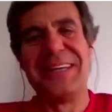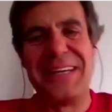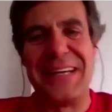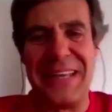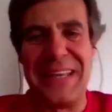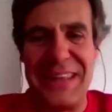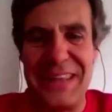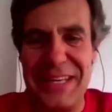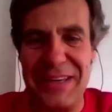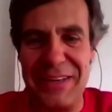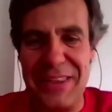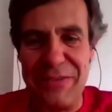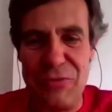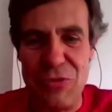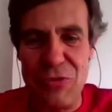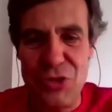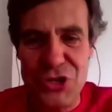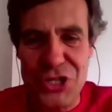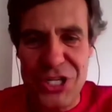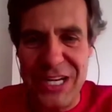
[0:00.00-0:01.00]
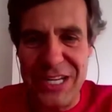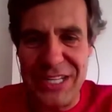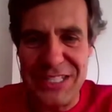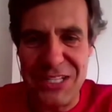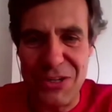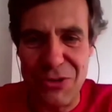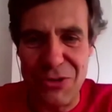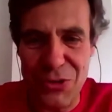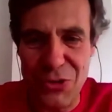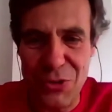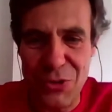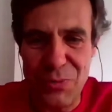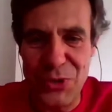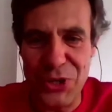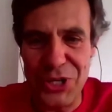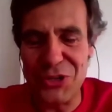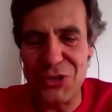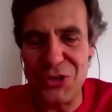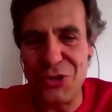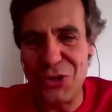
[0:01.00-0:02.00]
And the fuchsia is our
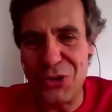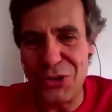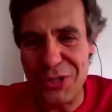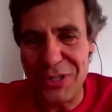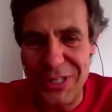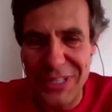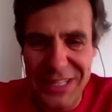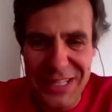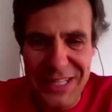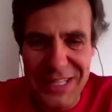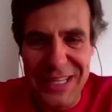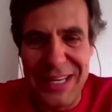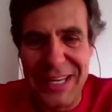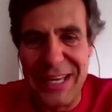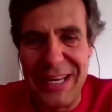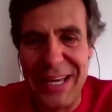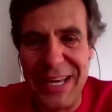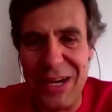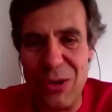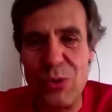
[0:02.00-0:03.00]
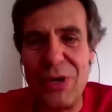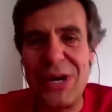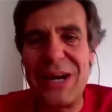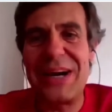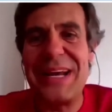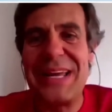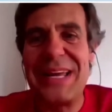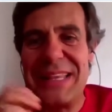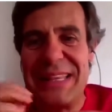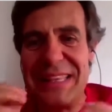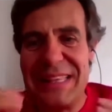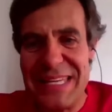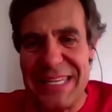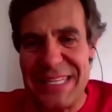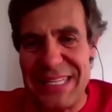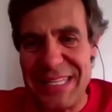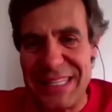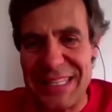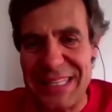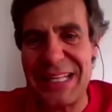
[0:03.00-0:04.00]
corporate color. We're a
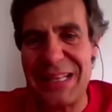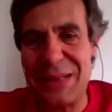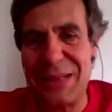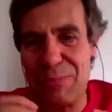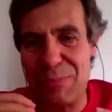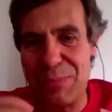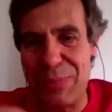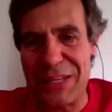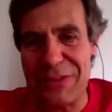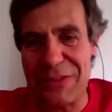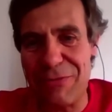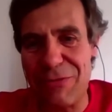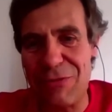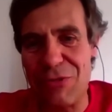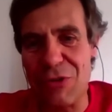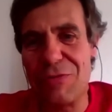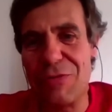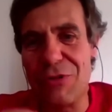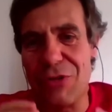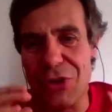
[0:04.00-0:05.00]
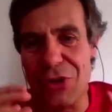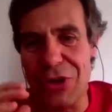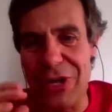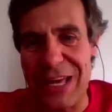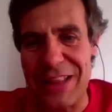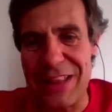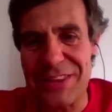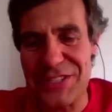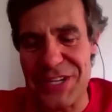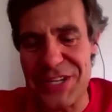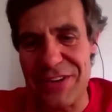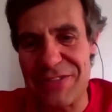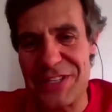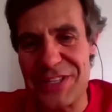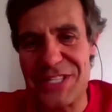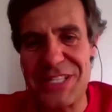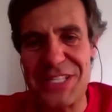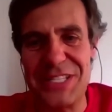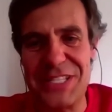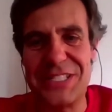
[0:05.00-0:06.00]
digital platform for health
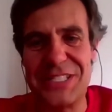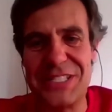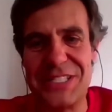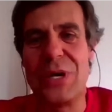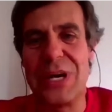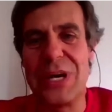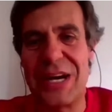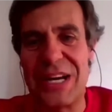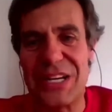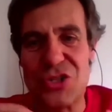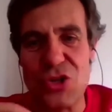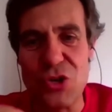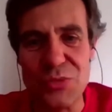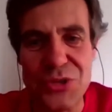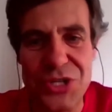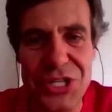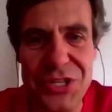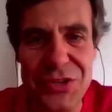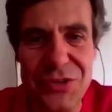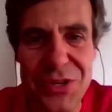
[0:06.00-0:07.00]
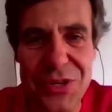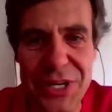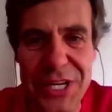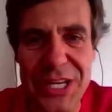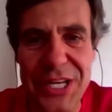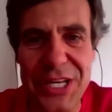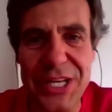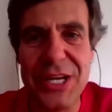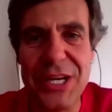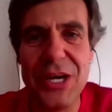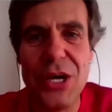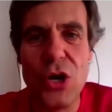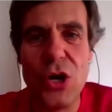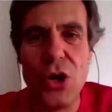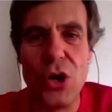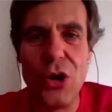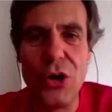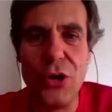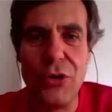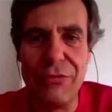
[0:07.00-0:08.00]
services. We are a subsidiary
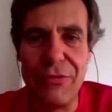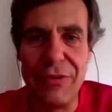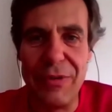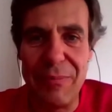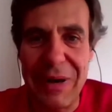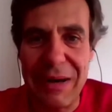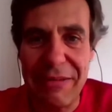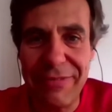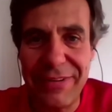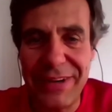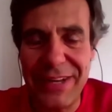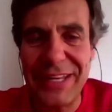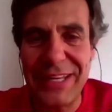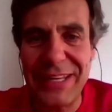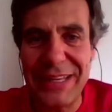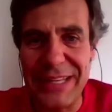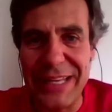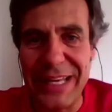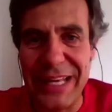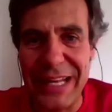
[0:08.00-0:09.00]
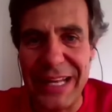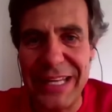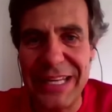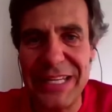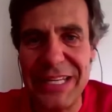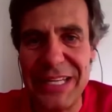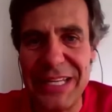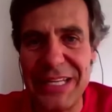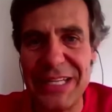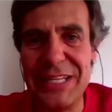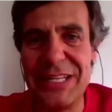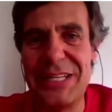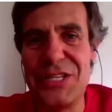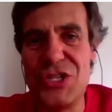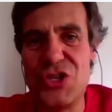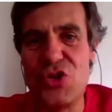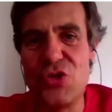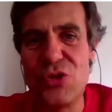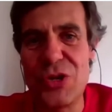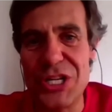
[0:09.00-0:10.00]
of MAPFRE, the leading
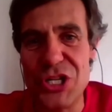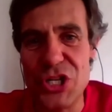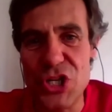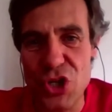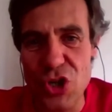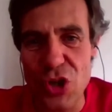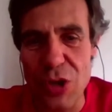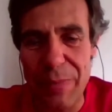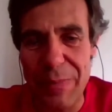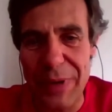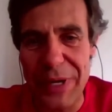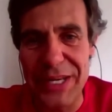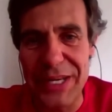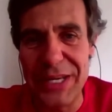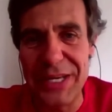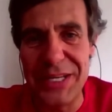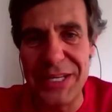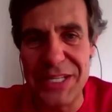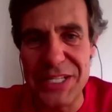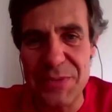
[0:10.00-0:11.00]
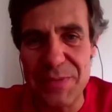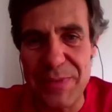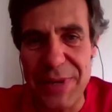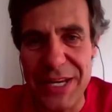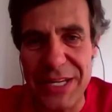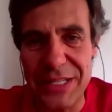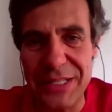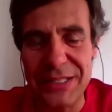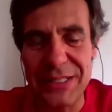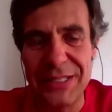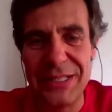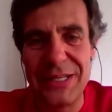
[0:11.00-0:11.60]
insurance company in Spain.